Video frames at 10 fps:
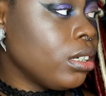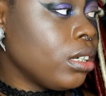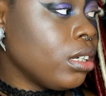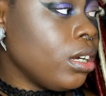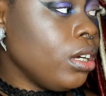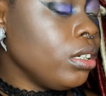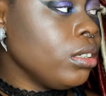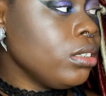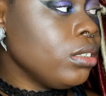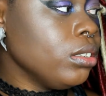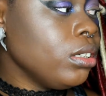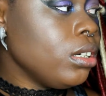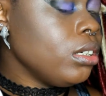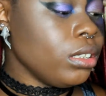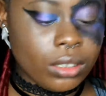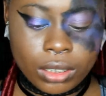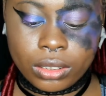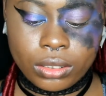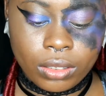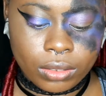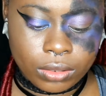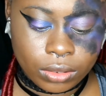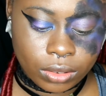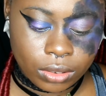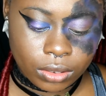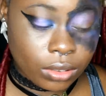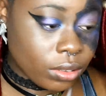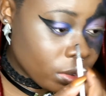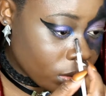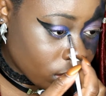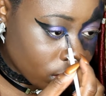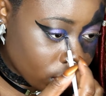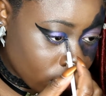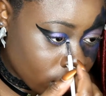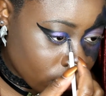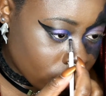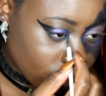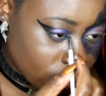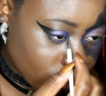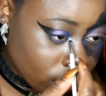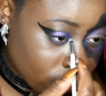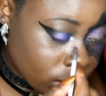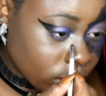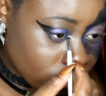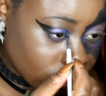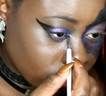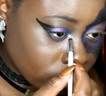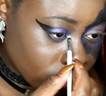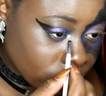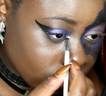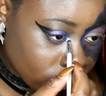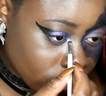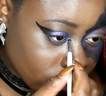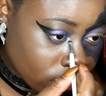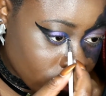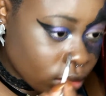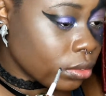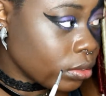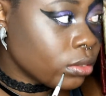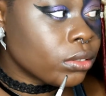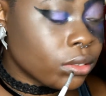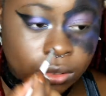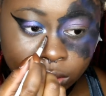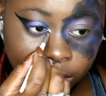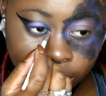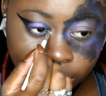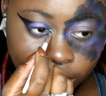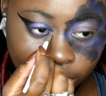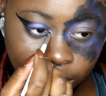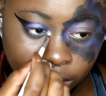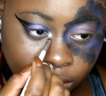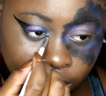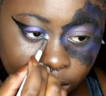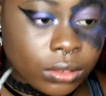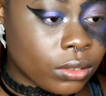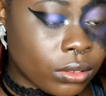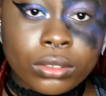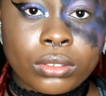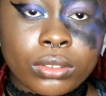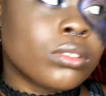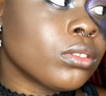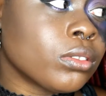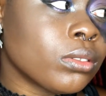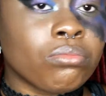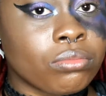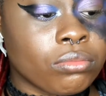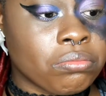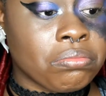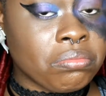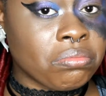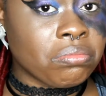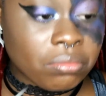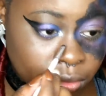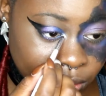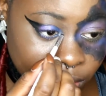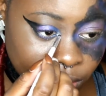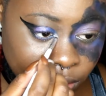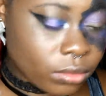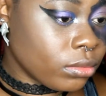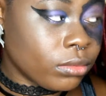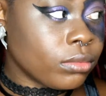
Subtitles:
with the editor and zoomed in, but later I'm going to take my actual camera and zoom in. I'm using Colourpop's Liberty and I'm going to put that in my inner corner. It's this bright blue